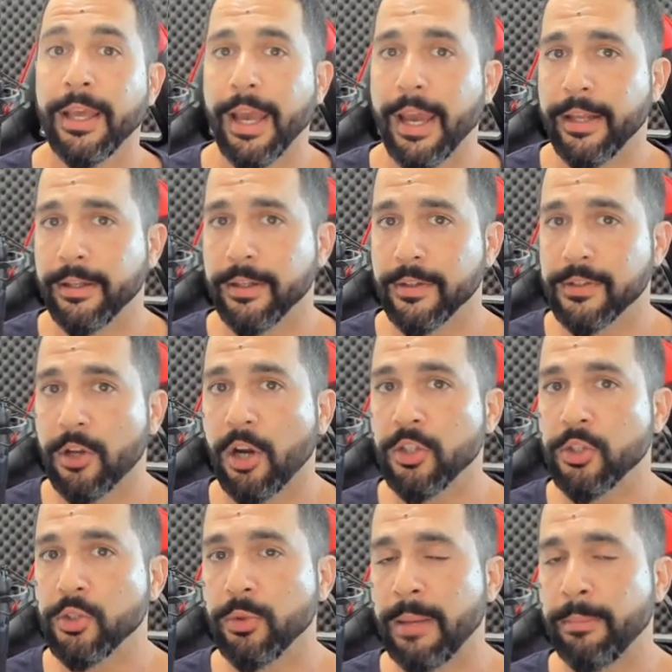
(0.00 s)
and
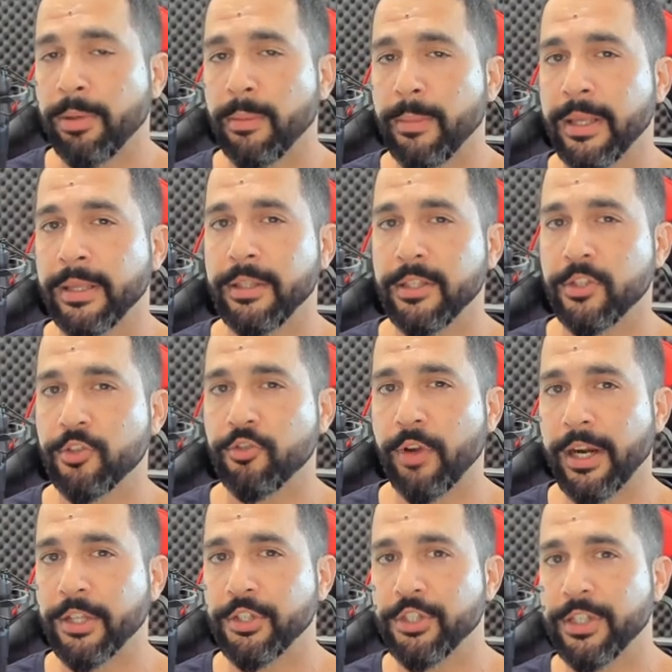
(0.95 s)
start to implement these
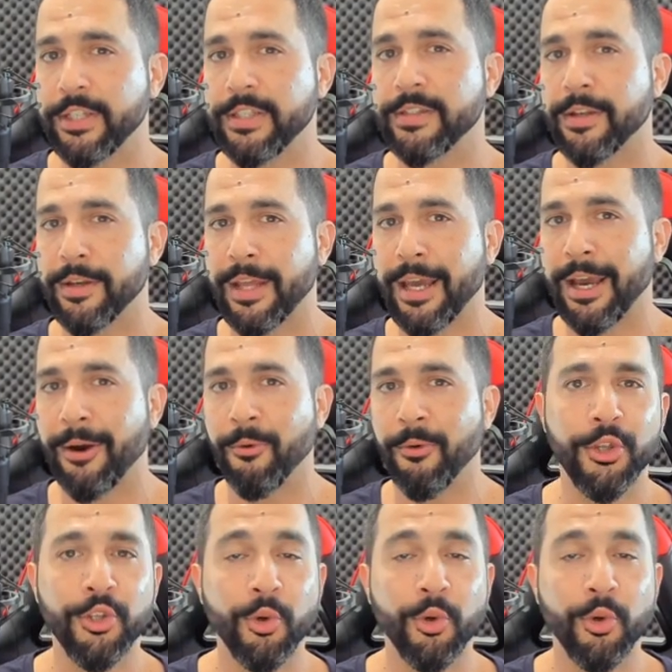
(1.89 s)
strategies now.